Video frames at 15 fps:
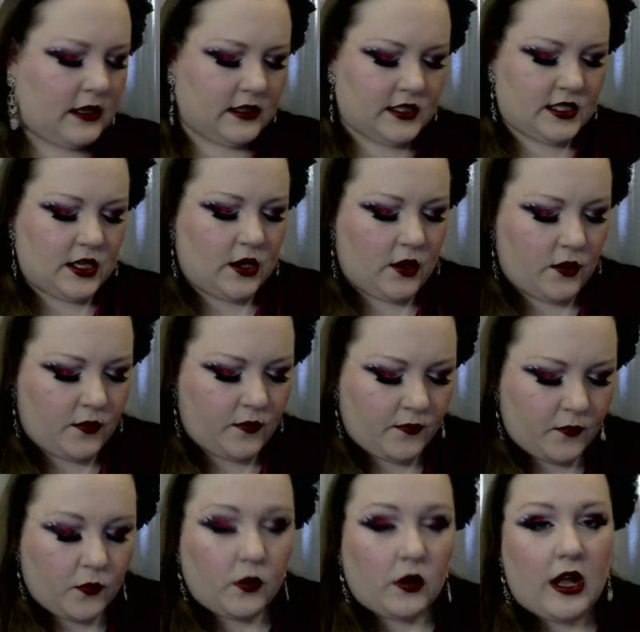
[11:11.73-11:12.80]
So
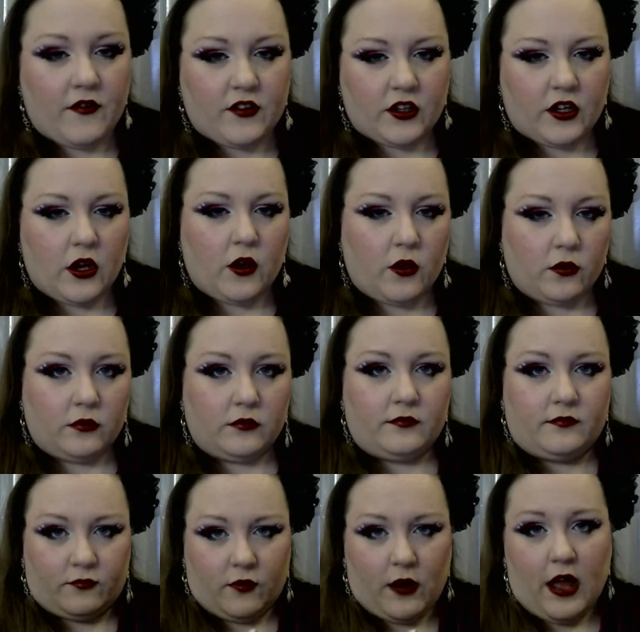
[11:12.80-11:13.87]
we'll have to go
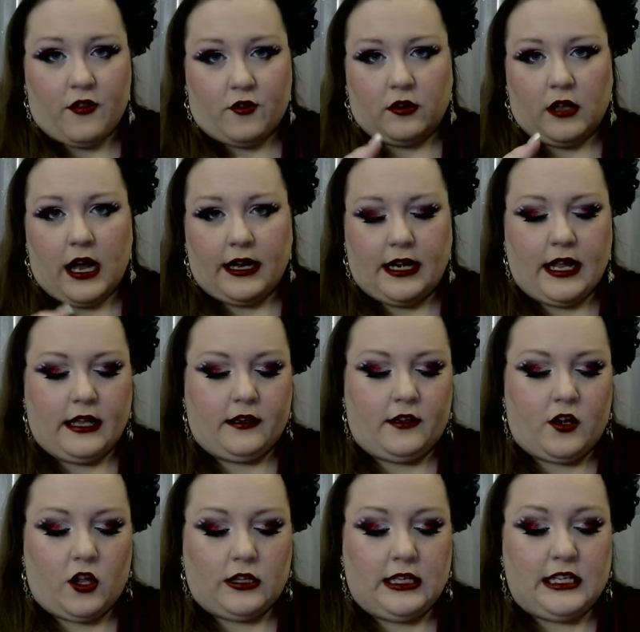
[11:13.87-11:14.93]
rather
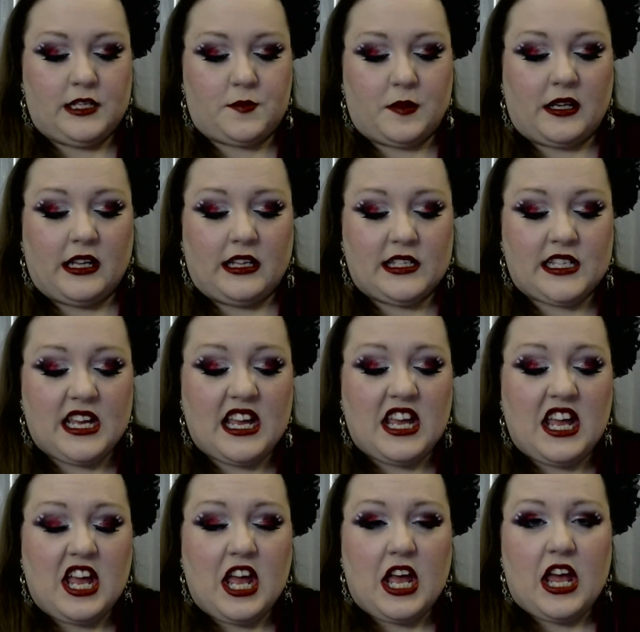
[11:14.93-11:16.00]
light-handed on these because
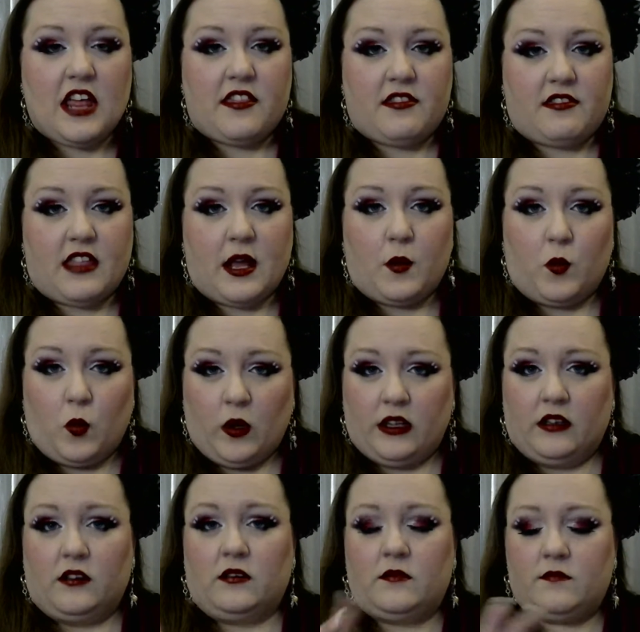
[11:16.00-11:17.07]
they
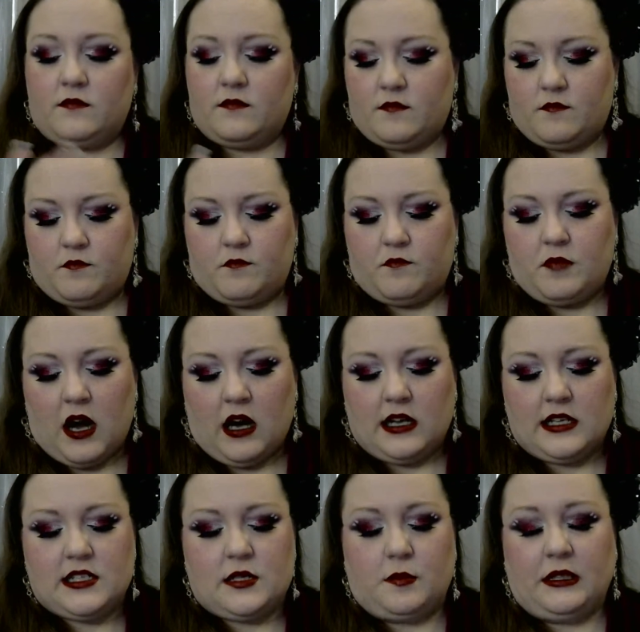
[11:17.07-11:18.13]
will
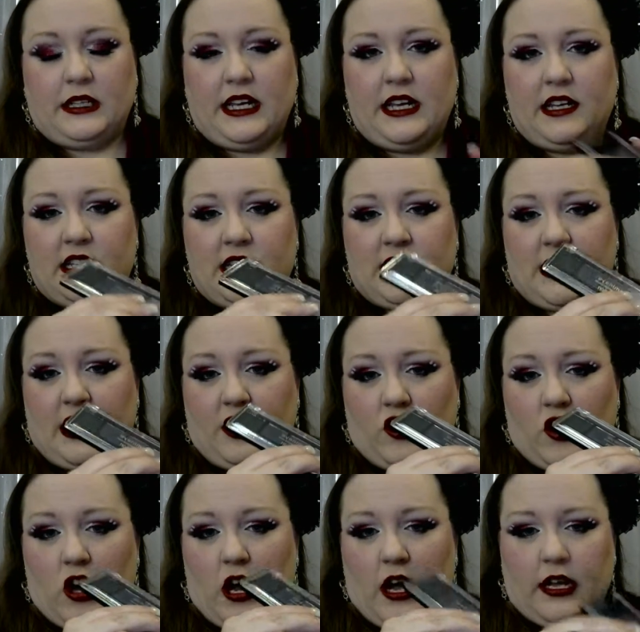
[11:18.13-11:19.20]
possibly stain
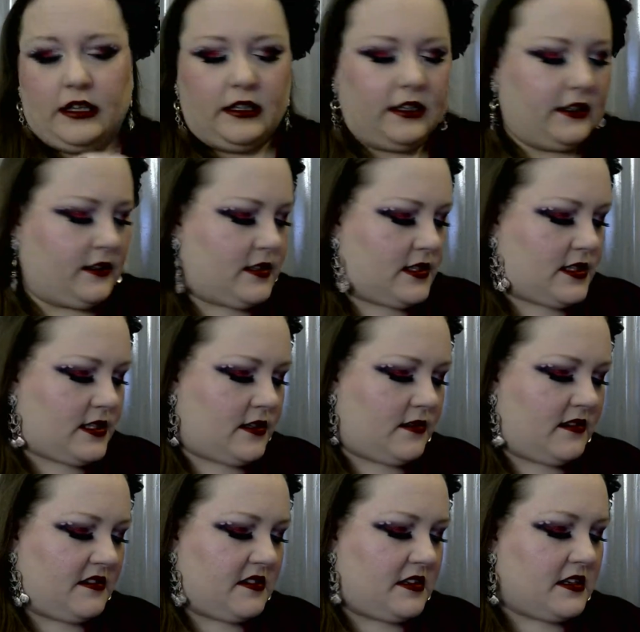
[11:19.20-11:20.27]
your eyelids.
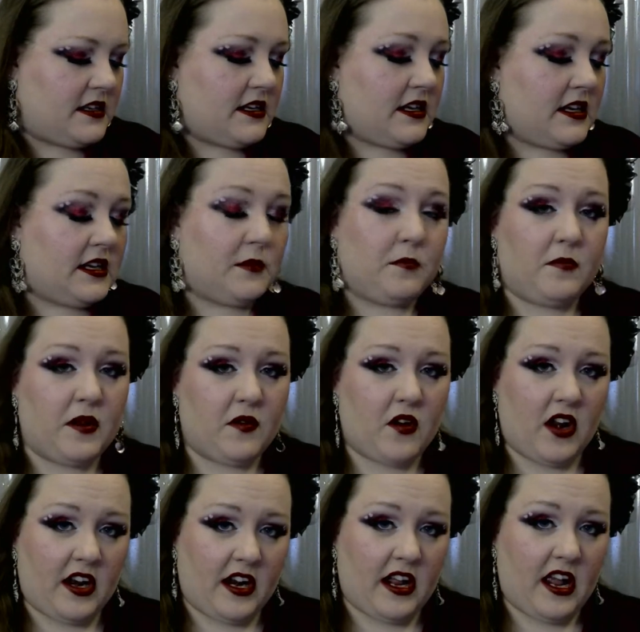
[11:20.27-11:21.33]
Be
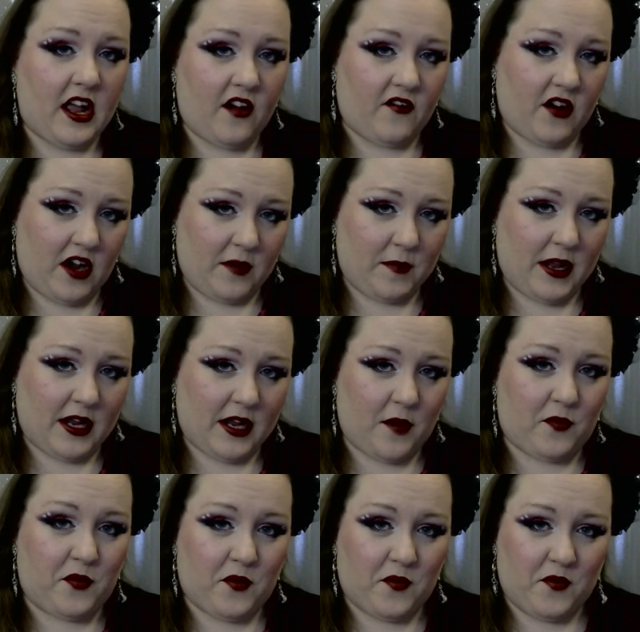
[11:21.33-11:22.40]
ready to have eye
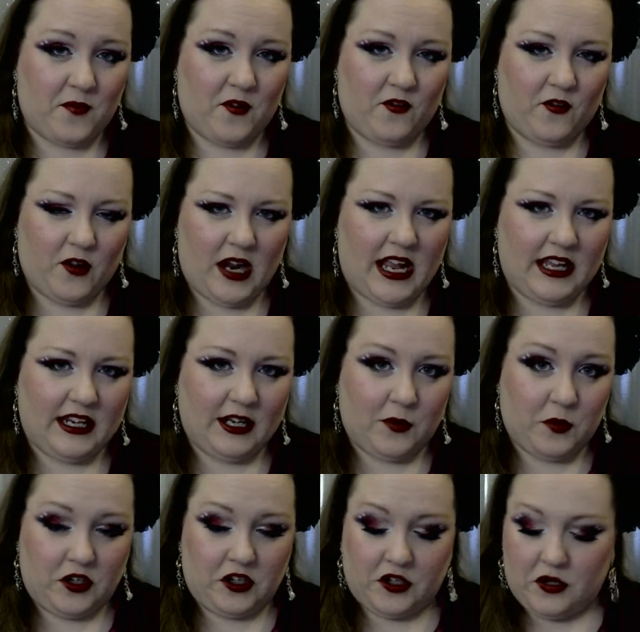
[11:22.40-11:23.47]
makeup remover handy
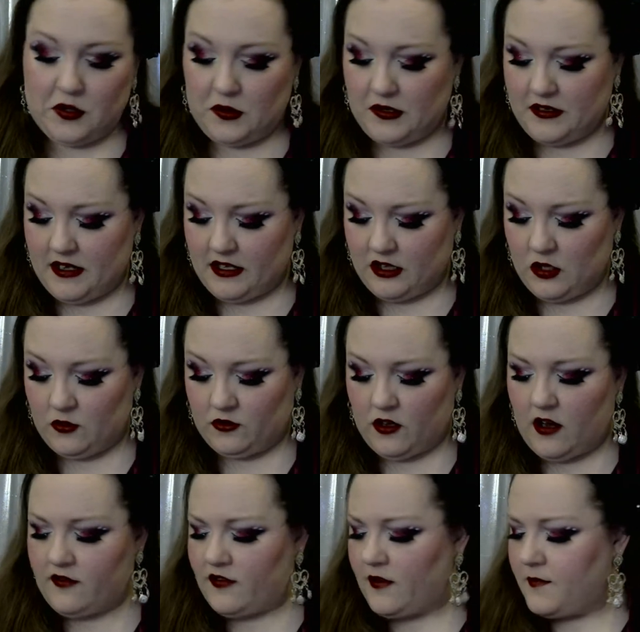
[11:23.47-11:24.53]
when you go to take those
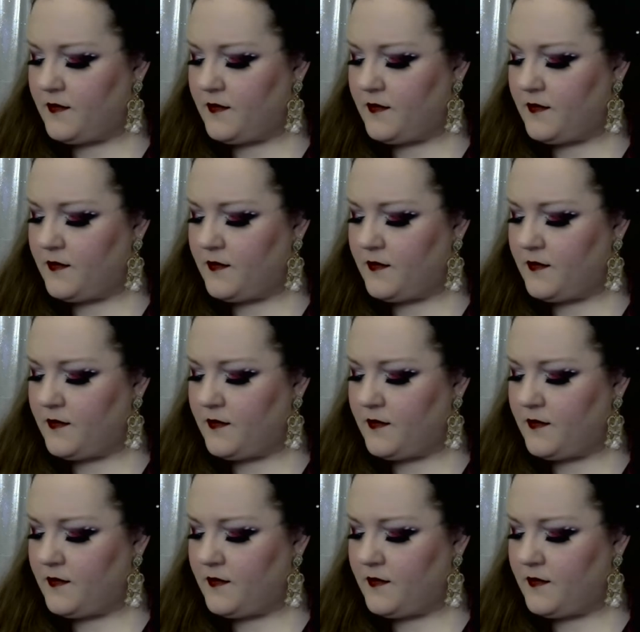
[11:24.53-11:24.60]
off.